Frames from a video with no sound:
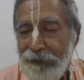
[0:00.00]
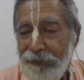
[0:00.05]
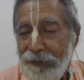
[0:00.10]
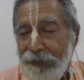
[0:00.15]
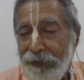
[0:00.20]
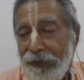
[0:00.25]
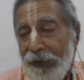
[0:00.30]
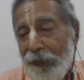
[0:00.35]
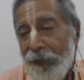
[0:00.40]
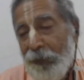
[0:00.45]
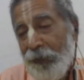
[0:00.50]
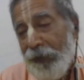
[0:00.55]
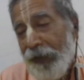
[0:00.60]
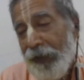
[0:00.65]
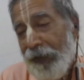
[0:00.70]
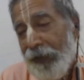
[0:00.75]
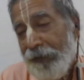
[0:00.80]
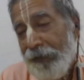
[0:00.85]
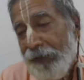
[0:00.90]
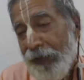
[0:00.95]
He
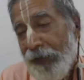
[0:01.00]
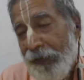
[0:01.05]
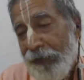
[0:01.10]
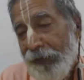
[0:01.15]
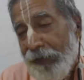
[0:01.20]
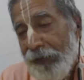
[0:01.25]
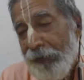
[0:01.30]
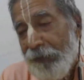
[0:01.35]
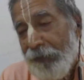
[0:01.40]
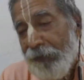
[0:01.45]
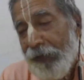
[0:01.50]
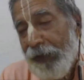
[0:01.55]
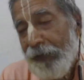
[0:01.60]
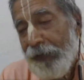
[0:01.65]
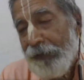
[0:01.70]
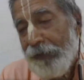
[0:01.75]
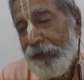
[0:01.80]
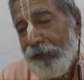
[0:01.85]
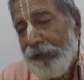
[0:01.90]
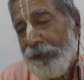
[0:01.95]
appeared
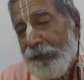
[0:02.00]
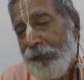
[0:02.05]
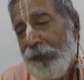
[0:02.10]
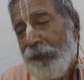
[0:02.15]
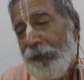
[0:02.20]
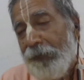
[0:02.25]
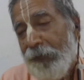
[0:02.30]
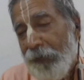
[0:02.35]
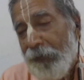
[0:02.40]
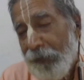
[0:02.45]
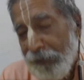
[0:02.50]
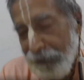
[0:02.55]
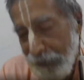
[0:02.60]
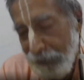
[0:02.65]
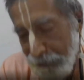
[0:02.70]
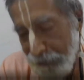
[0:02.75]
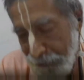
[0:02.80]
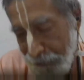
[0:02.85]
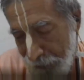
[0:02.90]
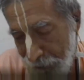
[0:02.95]
35 years before
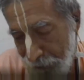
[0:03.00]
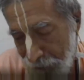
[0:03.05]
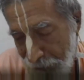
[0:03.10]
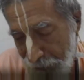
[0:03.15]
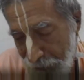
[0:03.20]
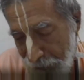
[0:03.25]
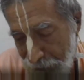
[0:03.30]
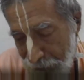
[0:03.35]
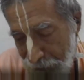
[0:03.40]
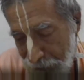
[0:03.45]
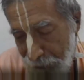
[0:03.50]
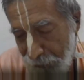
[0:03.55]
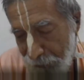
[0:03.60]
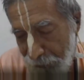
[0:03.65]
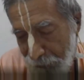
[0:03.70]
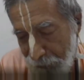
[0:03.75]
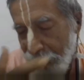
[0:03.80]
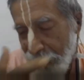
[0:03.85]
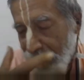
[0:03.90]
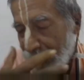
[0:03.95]
Chaitanya
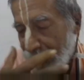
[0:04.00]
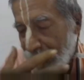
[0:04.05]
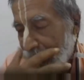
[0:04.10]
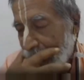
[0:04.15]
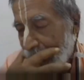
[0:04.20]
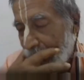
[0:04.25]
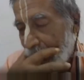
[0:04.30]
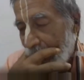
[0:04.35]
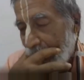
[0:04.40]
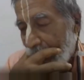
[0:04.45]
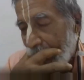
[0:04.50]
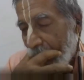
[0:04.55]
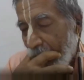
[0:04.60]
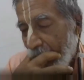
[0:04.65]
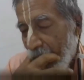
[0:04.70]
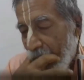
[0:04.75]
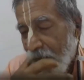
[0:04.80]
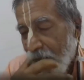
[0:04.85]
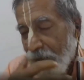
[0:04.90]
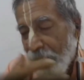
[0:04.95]
Mahaprabhu.
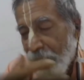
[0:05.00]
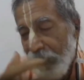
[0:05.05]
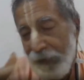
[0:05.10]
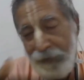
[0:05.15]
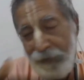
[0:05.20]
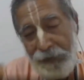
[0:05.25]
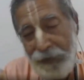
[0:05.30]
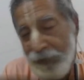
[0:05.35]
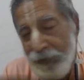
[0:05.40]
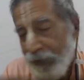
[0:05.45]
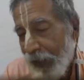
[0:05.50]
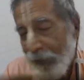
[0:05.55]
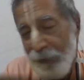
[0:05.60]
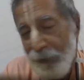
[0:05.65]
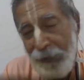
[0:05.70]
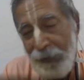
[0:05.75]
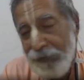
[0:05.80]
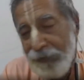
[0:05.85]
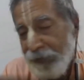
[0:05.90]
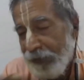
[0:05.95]
And when this
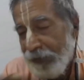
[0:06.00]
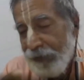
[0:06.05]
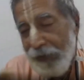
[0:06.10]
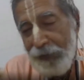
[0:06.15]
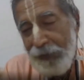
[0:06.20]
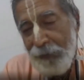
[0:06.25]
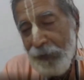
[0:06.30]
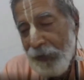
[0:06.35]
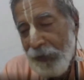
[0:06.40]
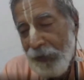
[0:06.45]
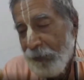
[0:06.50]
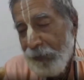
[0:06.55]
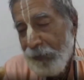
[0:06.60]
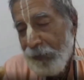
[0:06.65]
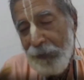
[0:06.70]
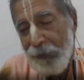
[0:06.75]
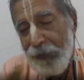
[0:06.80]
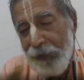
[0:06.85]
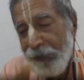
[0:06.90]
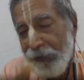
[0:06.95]
happened, Chaitanya
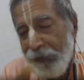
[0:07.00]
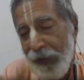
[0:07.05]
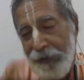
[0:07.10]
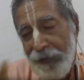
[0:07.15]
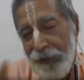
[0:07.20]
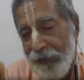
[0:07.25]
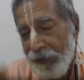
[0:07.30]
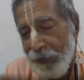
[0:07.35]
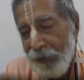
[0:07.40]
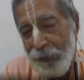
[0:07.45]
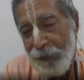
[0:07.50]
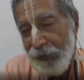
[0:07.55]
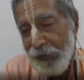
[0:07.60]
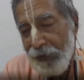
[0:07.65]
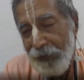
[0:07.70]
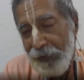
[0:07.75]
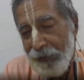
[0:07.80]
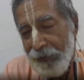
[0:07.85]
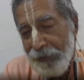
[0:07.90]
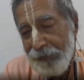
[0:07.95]
Mahaprabhu had not yet
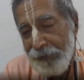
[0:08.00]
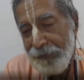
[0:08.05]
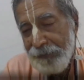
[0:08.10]
appeared.